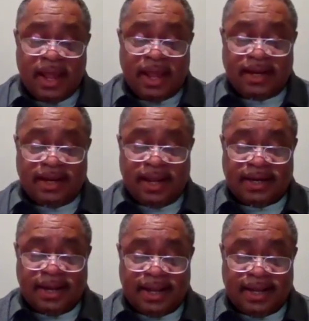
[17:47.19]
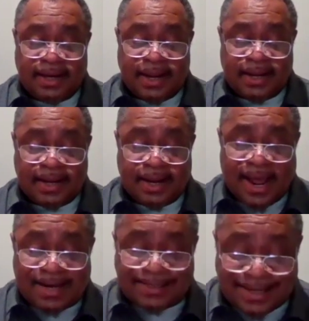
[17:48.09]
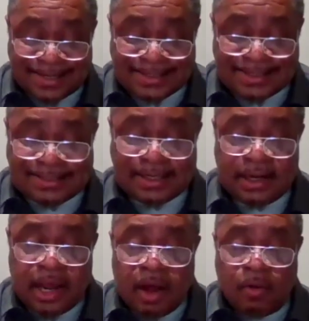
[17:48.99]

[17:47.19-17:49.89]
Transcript: and identity